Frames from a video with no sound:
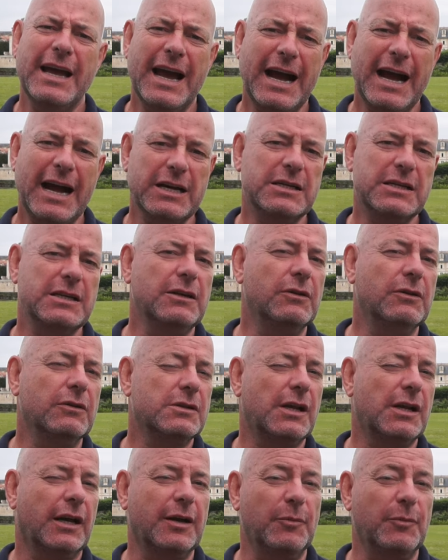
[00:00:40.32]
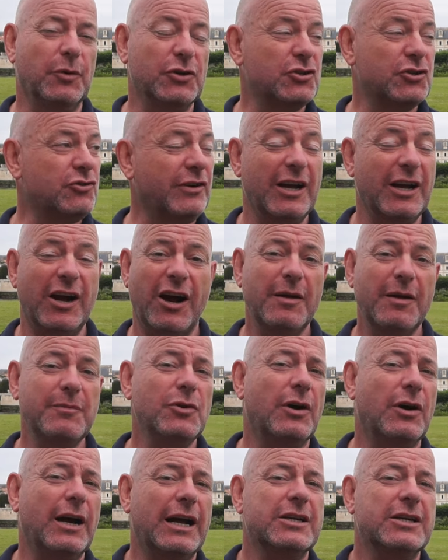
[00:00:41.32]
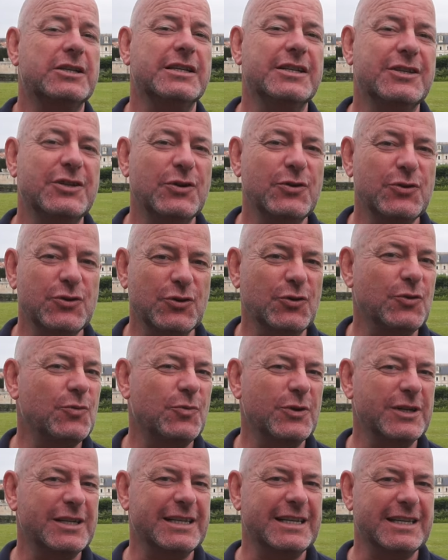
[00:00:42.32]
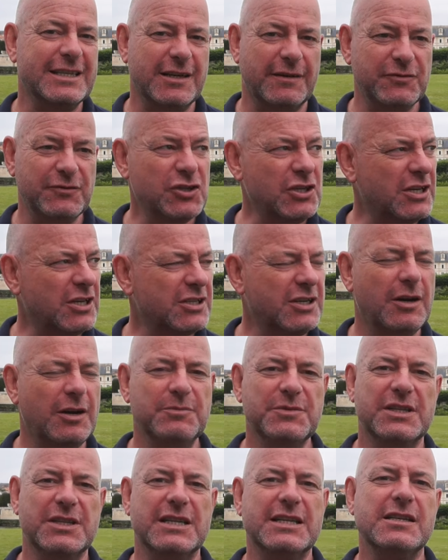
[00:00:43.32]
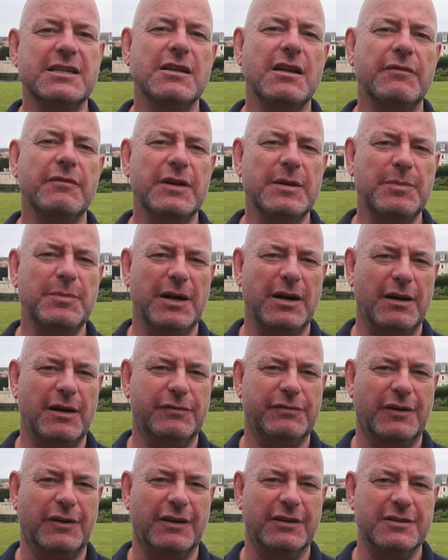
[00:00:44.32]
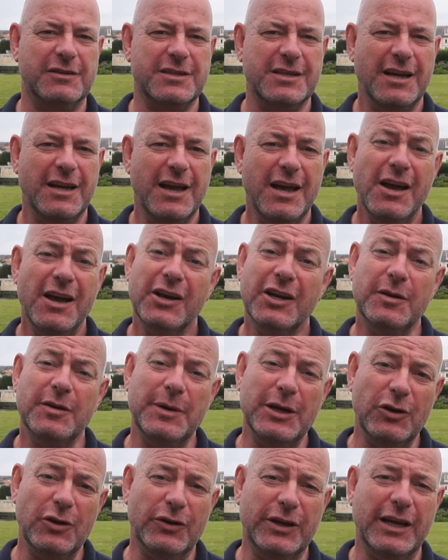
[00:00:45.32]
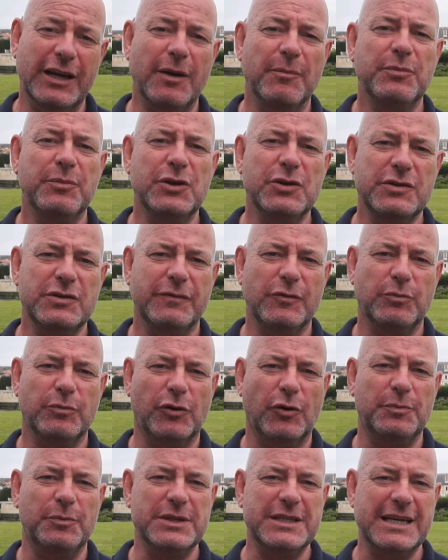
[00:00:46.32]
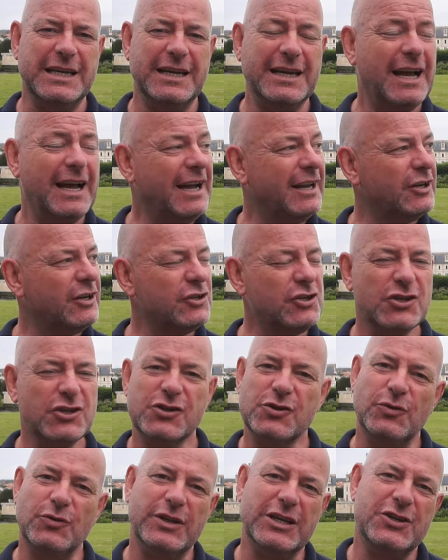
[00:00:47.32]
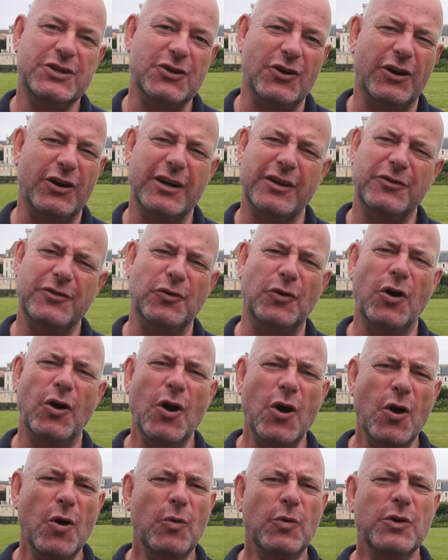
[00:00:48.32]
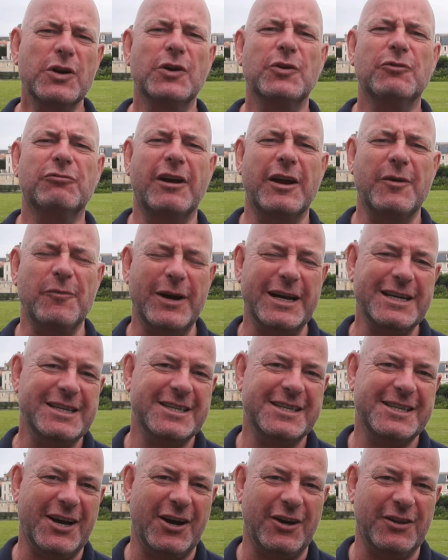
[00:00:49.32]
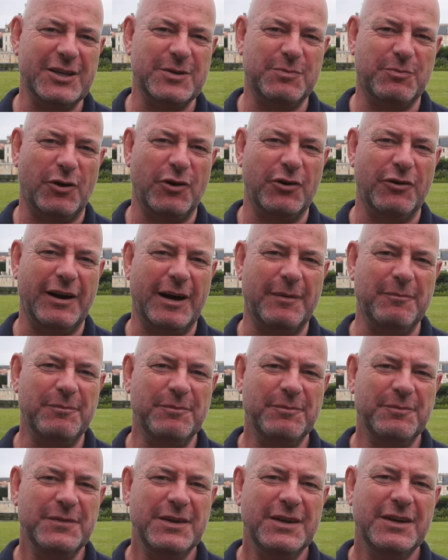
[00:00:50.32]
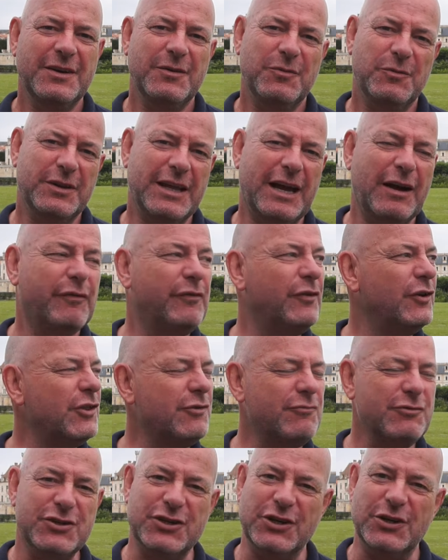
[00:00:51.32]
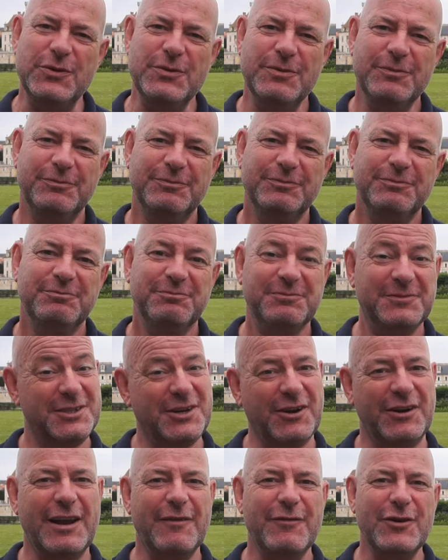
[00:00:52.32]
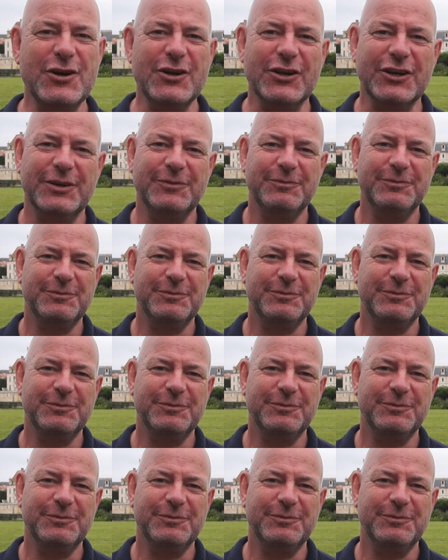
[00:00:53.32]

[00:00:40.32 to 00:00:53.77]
Actually looks like a monastery. I'm not actually too sure what it is. I've just come to this lovely part of France. I'm going to be looking at beautiful property. And I just saw this shot and I thought, what a great way to start this program. Without further ado, let's go and have a look.